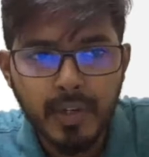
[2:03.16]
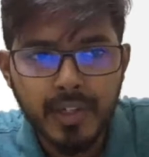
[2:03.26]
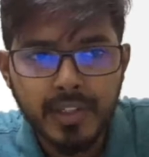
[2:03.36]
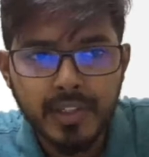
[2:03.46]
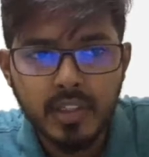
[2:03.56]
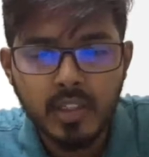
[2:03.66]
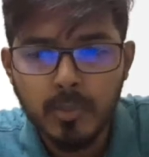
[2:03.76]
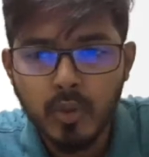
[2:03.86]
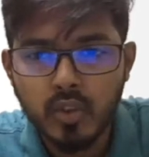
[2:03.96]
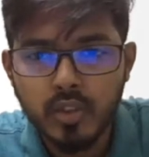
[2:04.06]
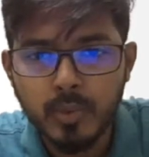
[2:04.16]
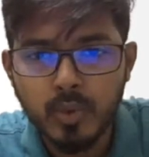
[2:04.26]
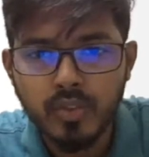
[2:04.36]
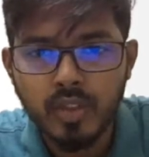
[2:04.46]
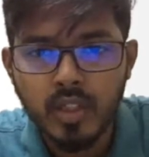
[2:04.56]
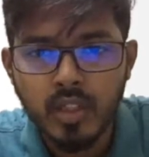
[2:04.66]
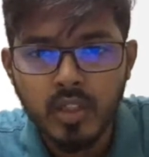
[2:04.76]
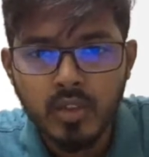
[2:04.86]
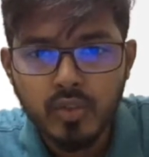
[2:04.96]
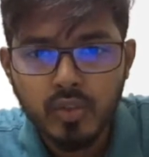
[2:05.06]
here about reports.
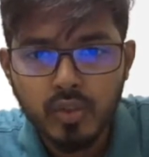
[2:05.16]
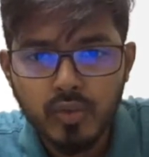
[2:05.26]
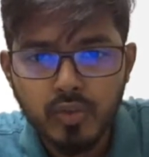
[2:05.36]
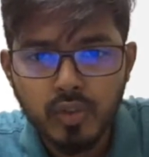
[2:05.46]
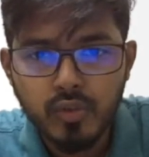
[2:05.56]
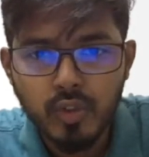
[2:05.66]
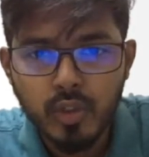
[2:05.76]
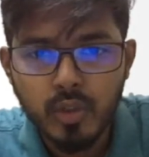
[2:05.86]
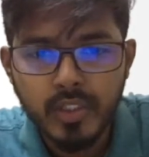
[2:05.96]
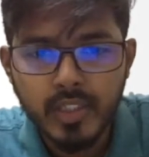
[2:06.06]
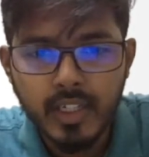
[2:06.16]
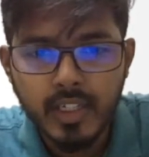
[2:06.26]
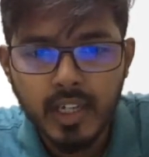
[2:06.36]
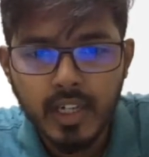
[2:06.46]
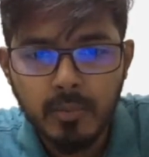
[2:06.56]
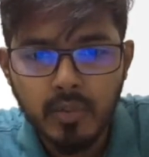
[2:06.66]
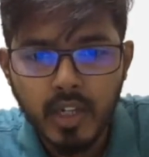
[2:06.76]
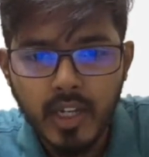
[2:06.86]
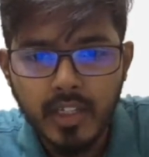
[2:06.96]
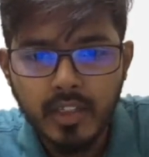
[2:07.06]
So for doing that, I am
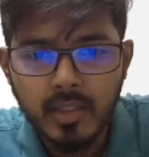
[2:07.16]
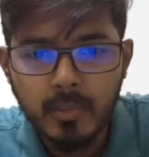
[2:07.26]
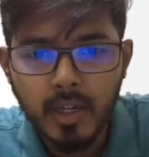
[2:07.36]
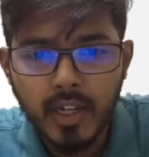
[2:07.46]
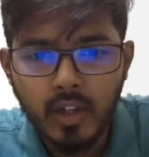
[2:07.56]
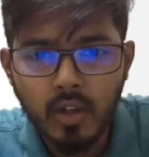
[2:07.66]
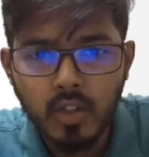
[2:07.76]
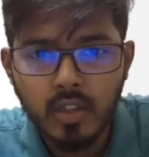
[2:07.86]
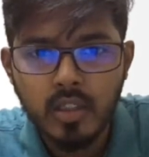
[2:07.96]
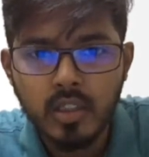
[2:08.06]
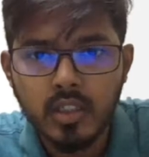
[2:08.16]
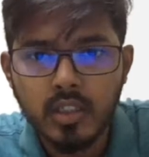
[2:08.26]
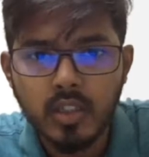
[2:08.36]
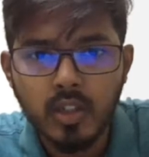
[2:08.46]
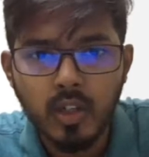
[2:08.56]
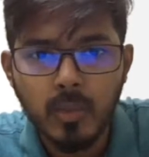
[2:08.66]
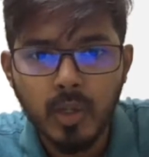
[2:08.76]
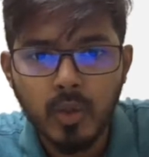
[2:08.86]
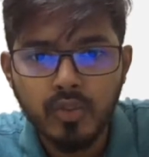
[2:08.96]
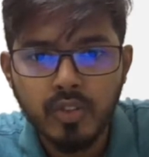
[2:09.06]
dragging the backlog column
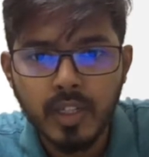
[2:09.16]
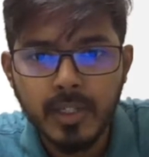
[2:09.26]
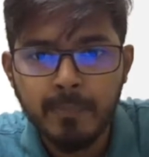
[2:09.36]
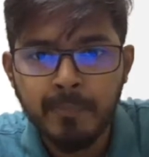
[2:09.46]
outside,